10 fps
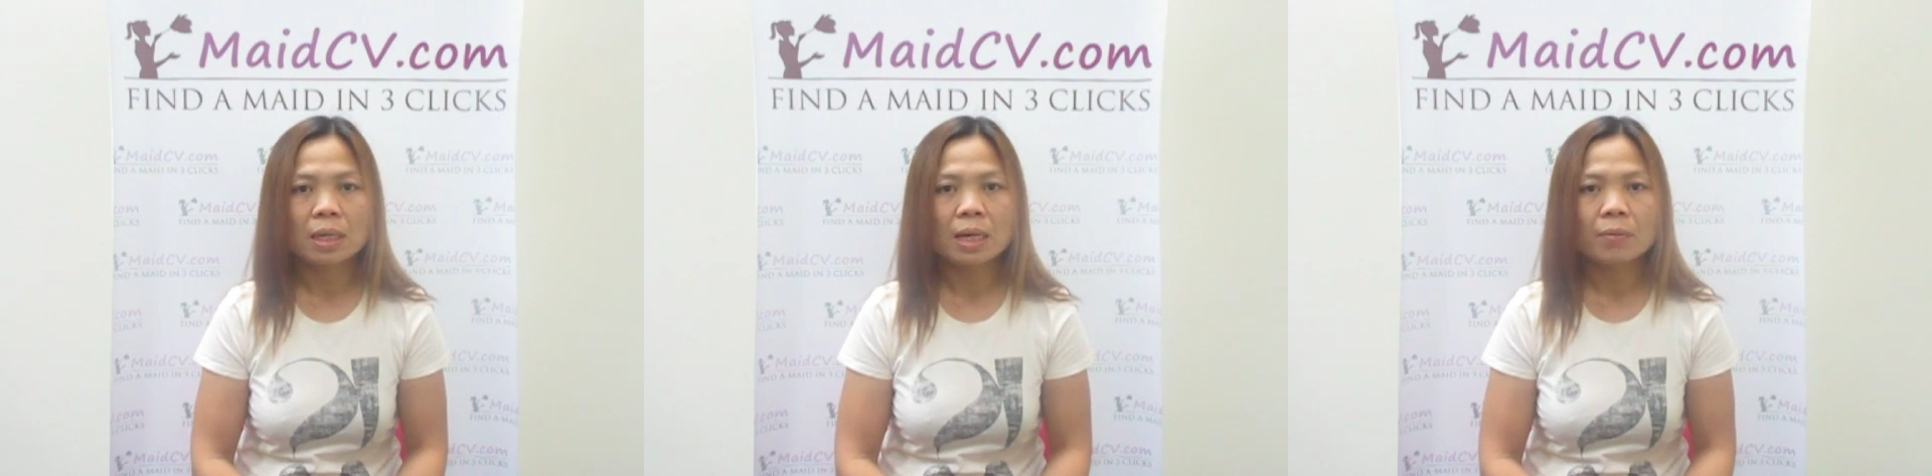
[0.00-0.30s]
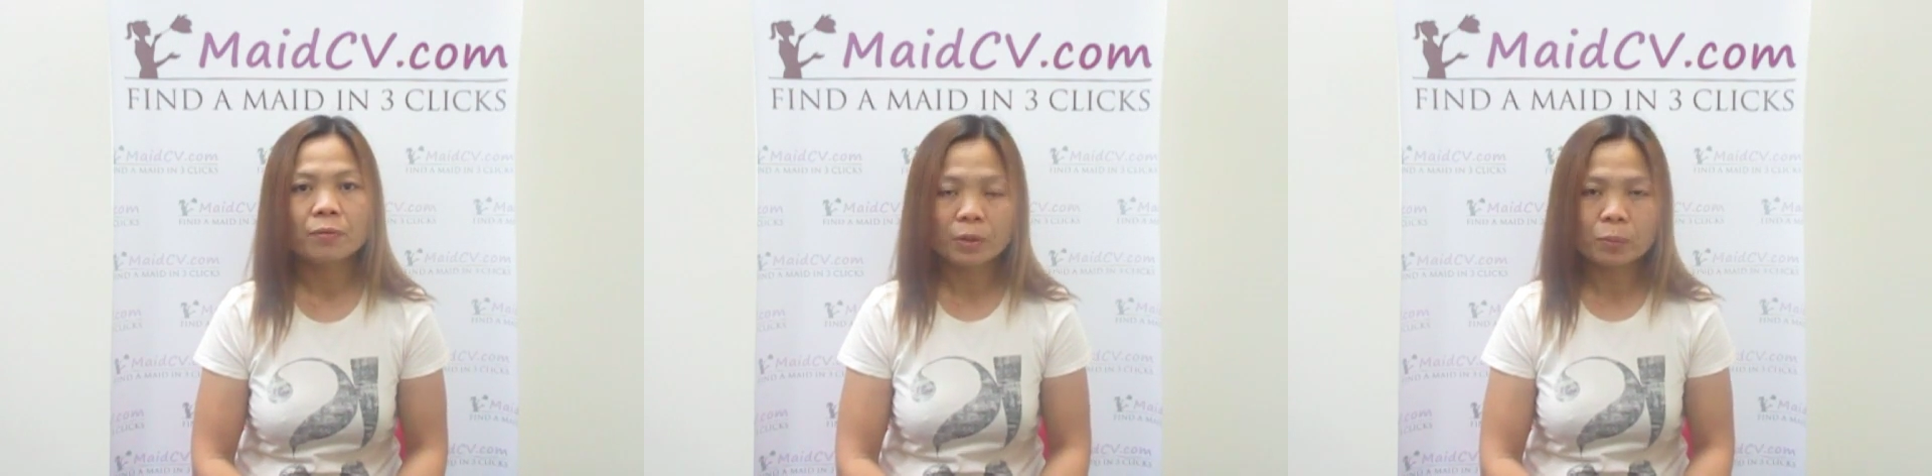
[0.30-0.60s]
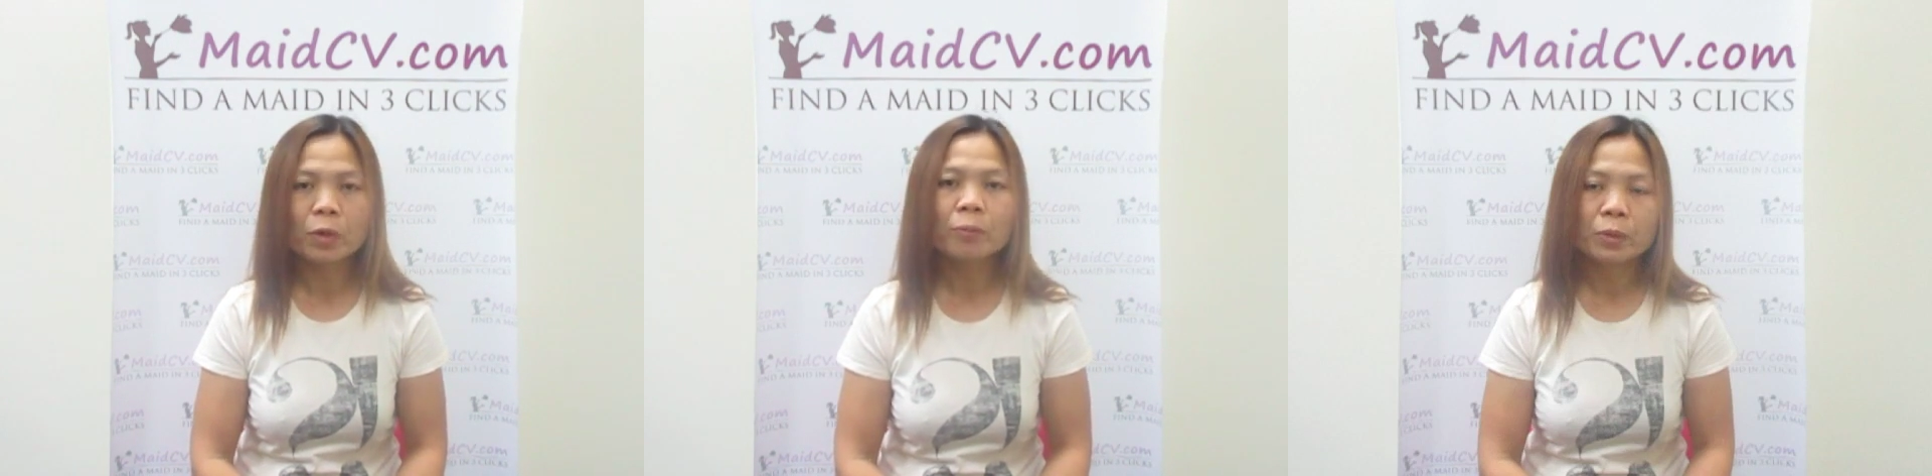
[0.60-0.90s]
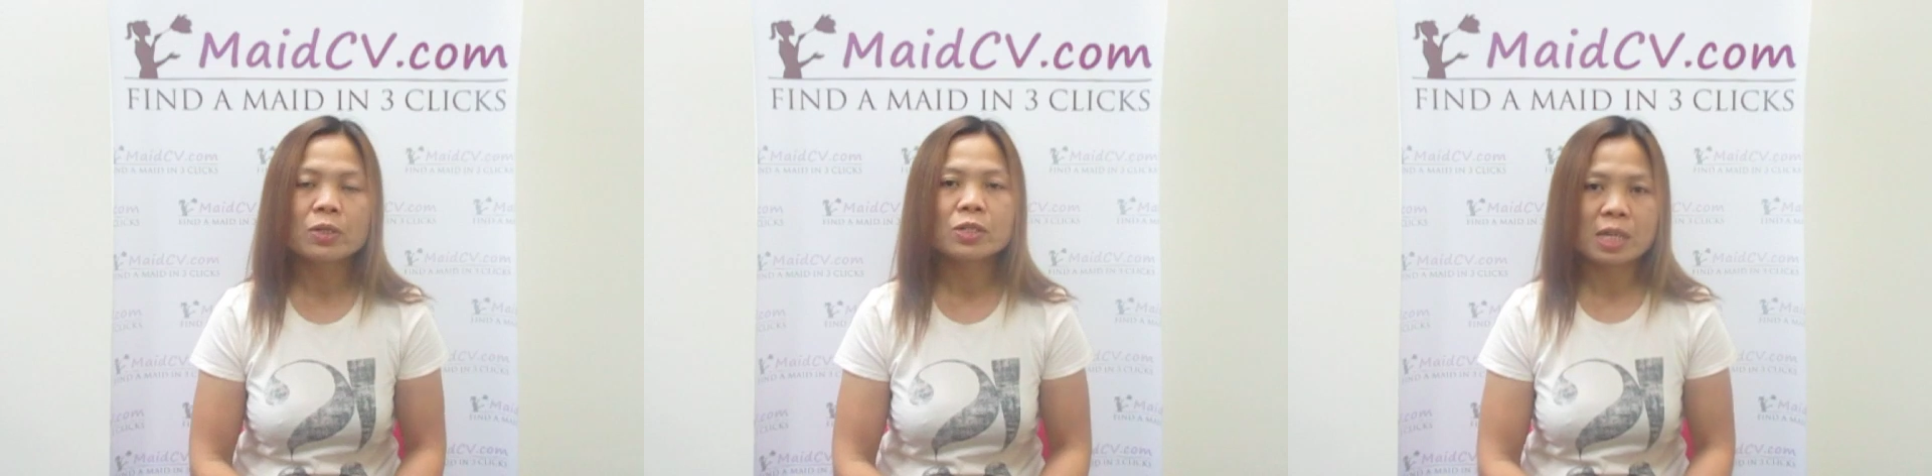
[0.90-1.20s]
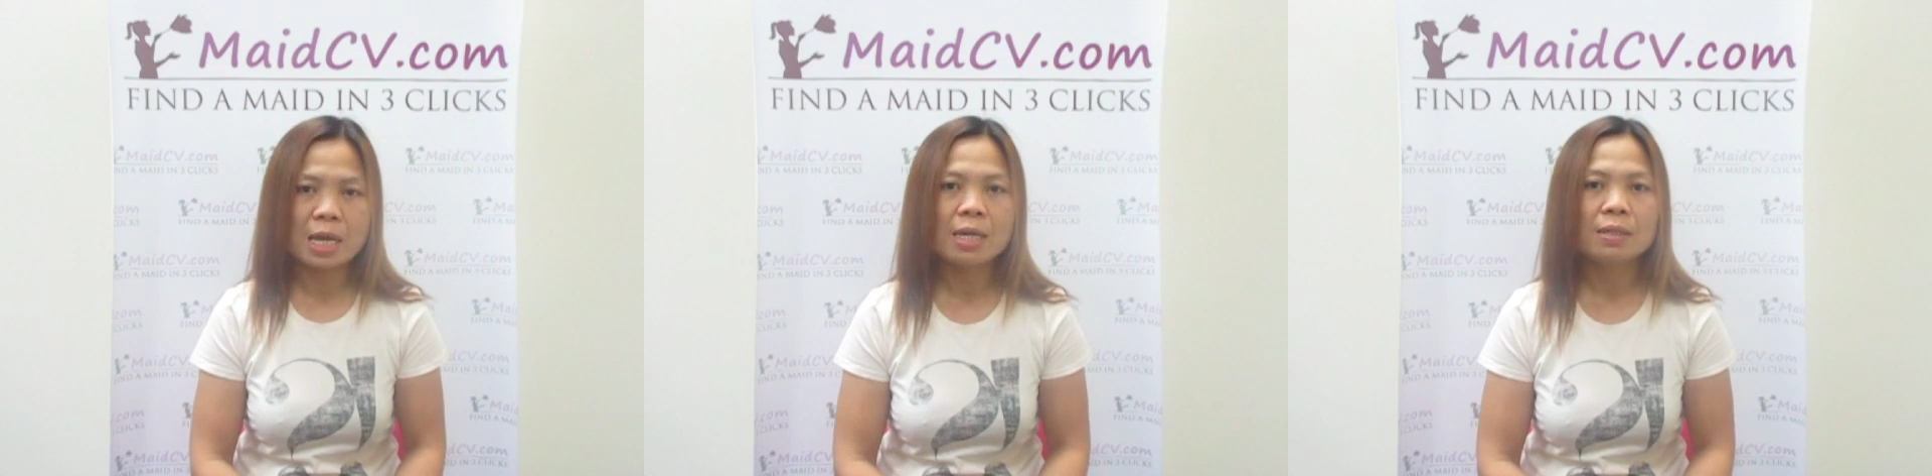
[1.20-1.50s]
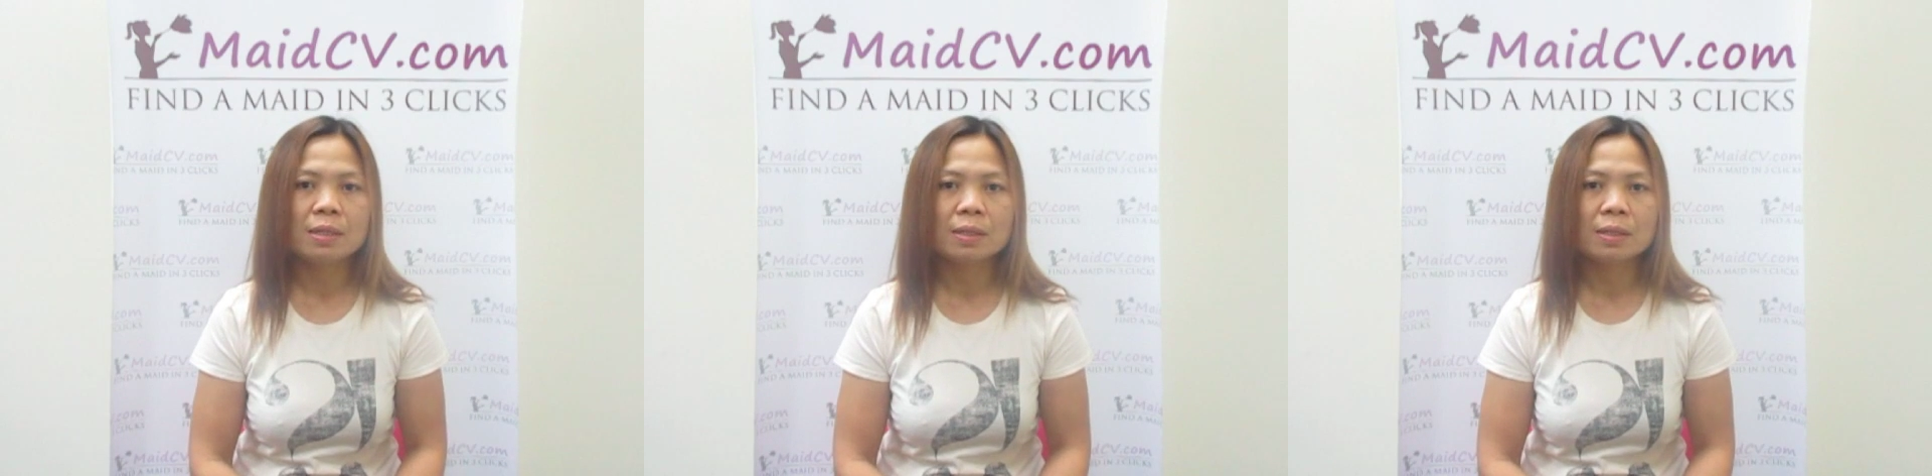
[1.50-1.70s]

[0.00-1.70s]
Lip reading: Yeah, for first aid.